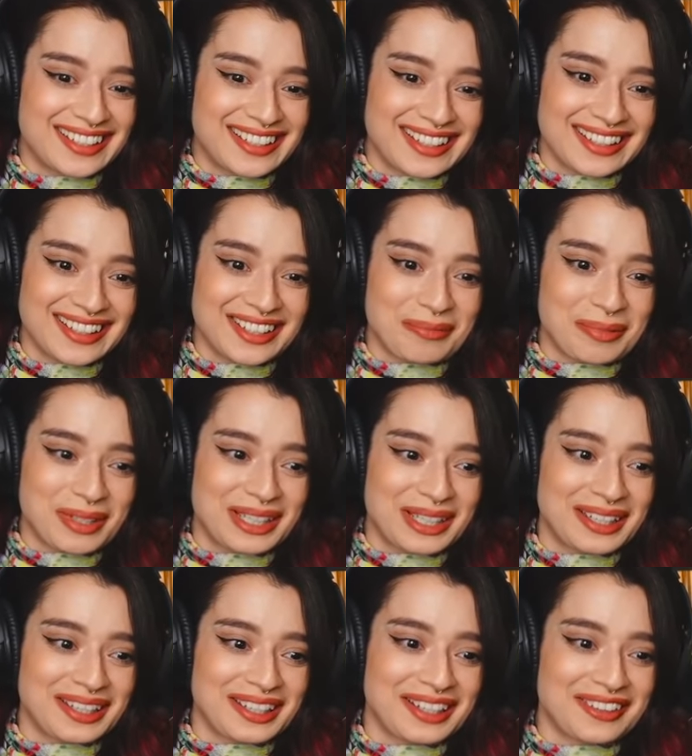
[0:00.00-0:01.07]
The
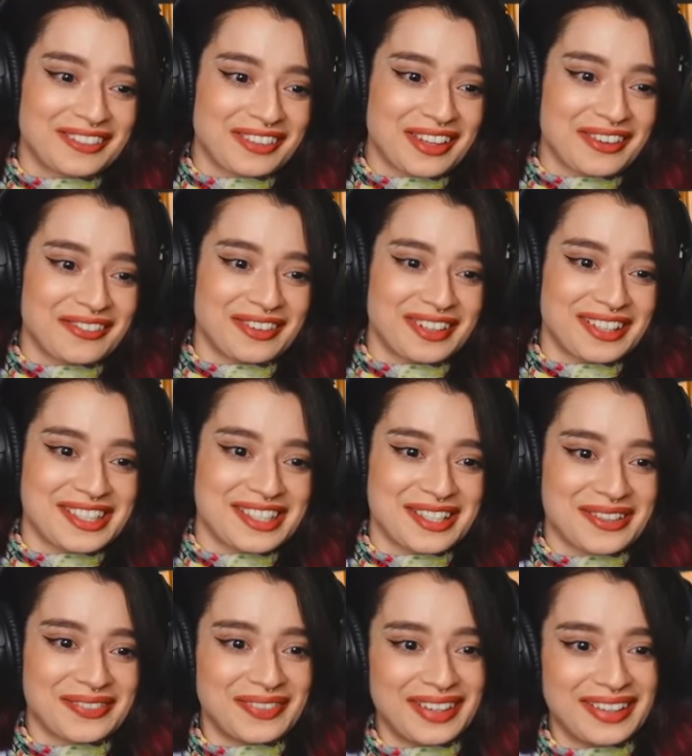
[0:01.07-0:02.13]
beginning of their
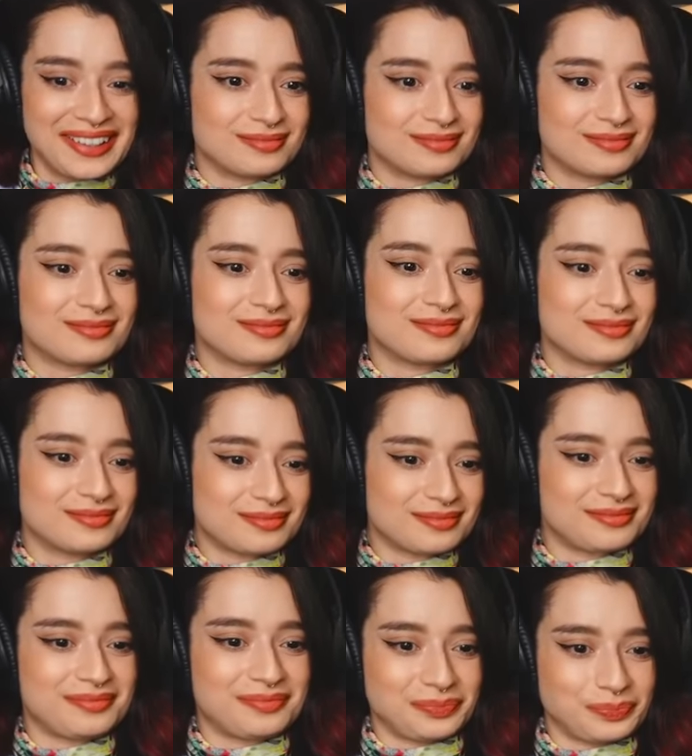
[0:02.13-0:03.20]
friendship, huh? It's my
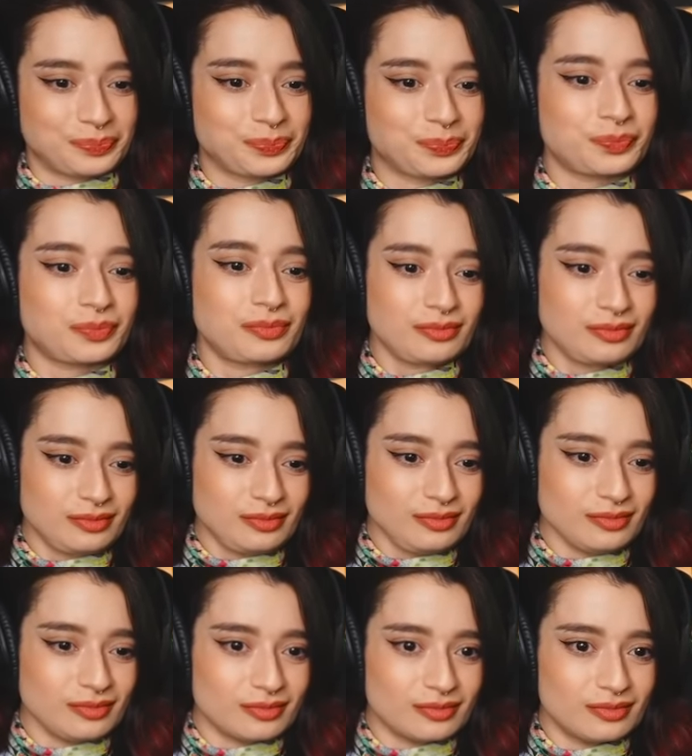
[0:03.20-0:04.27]
honor to welcome you
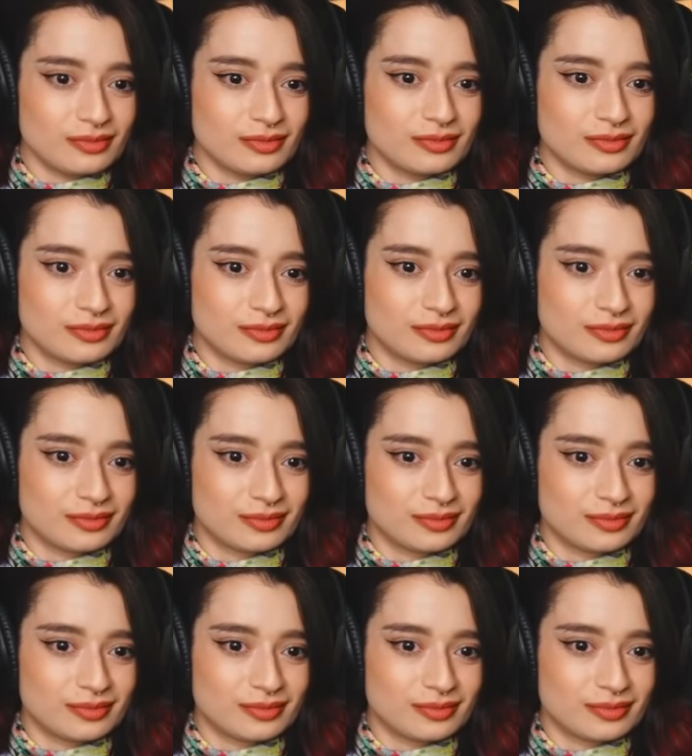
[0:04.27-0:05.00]
to your new home.